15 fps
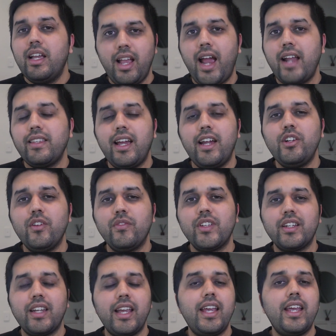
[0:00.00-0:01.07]
At the end of the
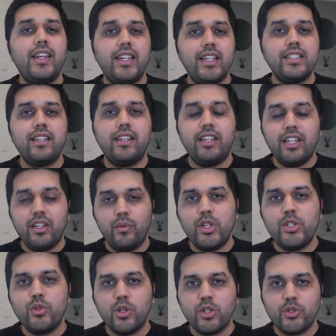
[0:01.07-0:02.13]
day, it is an
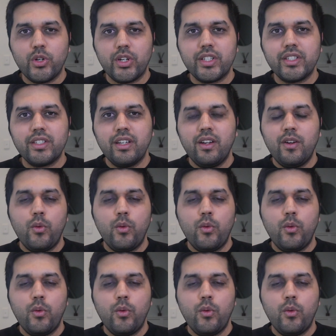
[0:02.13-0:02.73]
individual choice